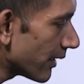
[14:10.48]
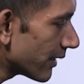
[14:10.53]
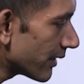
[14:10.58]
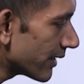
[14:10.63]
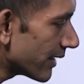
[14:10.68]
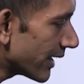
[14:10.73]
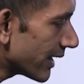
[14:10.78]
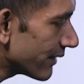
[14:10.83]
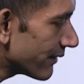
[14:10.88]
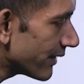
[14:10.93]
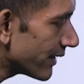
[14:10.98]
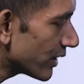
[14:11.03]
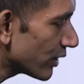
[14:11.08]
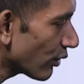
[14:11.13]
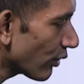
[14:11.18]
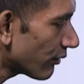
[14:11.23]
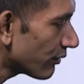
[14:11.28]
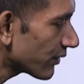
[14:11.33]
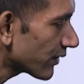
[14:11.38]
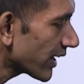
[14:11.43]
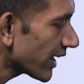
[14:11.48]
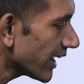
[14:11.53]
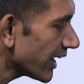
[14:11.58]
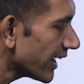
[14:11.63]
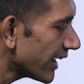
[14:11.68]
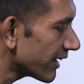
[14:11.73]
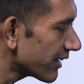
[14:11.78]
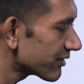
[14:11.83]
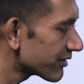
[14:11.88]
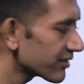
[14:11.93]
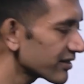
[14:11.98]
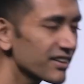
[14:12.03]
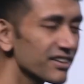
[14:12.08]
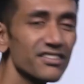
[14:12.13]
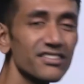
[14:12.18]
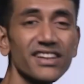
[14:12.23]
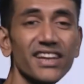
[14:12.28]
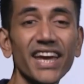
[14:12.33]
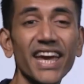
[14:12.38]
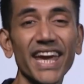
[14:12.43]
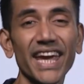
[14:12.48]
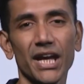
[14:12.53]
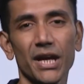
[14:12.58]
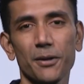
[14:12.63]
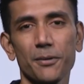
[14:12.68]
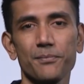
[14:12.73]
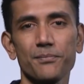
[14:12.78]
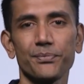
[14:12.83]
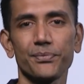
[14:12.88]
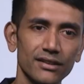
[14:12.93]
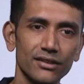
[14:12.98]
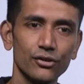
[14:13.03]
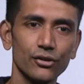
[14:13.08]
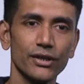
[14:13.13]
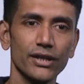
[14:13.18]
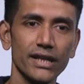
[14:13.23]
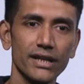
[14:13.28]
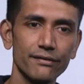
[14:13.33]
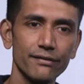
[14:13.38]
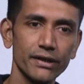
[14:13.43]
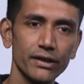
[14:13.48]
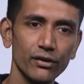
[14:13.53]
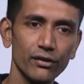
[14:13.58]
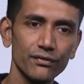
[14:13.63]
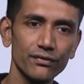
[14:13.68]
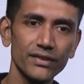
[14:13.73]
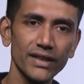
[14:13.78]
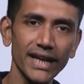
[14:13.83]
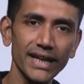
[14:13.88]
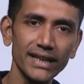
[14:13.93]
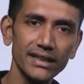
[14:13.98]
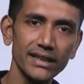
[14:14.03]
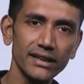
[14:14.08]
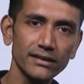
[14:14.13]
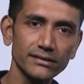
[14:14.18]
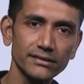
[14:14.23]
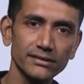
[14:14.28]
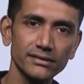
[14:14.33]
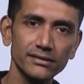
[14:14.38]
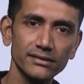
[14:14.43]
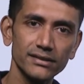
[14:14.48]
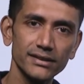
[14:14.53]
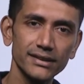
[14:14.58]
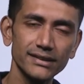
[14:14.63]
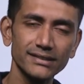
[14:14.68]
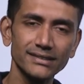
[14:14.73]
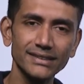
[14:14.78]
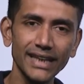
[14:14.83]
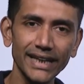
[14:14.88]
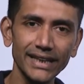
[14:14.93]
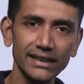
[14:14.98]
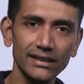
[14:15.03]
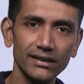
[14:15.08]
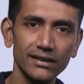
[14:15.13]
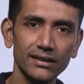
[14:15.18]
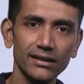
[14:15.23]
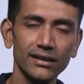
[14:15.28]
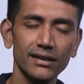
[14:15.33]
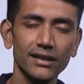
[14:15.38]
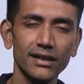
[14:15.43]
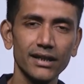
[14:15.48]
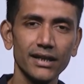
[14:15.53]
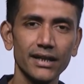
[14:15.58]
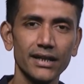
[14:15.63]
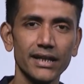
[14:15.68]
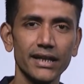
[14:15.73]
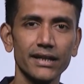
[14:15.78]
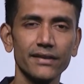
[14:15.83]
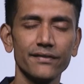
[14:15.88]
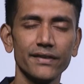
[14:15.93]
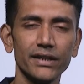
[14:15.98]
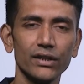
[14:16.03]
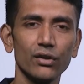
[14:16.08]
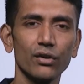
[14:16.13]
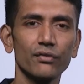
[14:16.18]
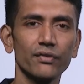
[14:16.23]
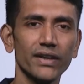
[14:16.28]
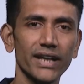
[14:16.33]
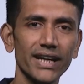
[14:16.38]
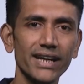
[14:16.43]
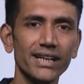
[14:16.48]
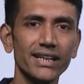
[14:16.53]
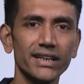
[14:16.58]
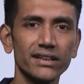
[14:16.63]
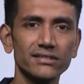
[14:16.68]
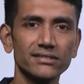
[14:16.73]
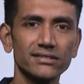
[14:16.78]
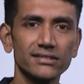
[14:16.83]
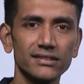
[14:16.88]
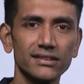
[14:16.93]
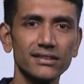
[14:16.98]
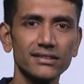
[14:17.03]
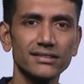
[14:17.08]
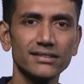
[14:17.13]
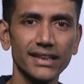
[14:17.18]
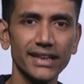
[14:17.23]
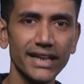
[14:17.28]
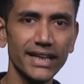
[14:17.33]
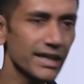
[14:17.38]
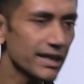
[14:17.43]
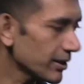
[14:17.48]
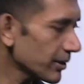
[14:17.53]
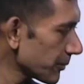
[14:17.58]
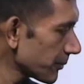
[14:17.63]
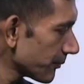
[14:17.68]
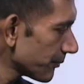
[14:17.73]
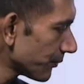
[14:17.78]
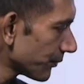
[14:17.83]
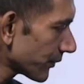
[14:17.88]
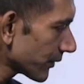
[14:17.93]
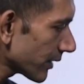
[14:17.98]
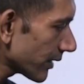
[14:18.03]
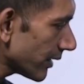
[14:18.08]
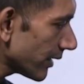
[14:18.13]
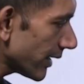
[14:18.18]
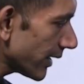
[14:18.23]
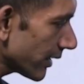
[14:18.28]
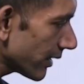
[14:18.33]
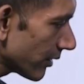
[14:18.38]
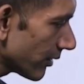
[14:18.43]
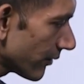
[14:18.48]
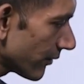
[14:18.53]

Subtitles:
derivative of kx is k. Derivative of 9x is 9. Derivative of 8x is 8. Correct?